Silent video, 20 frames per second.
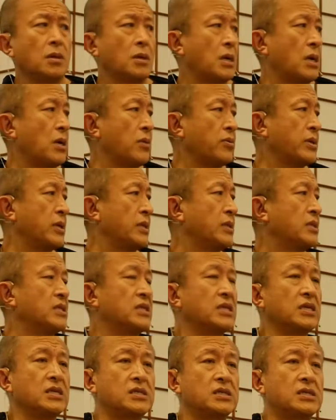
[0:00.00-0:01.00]
how can
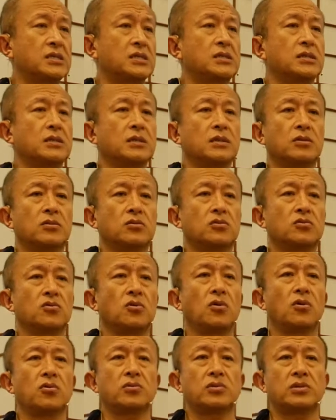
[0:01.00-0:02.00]
this
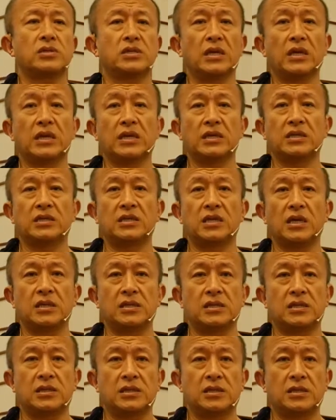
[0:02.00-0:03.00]
rocks and
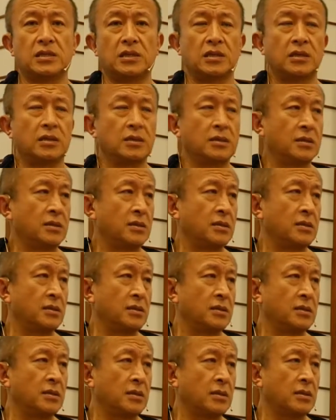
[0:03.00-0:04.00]
dust
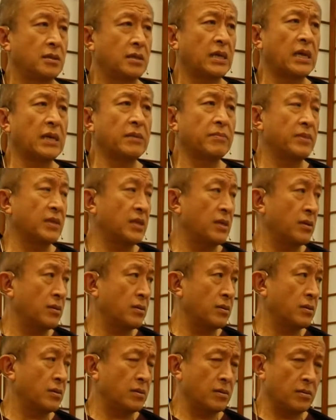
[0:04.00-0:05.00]
can be
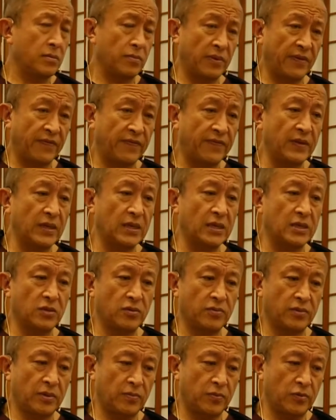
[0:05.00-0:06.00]
the field
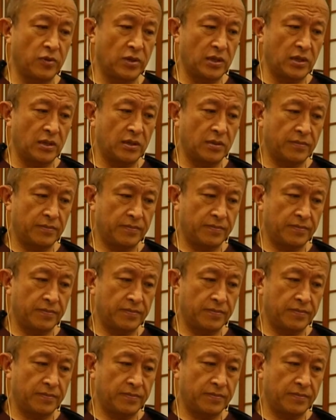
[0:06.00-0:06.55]
of the Buddha?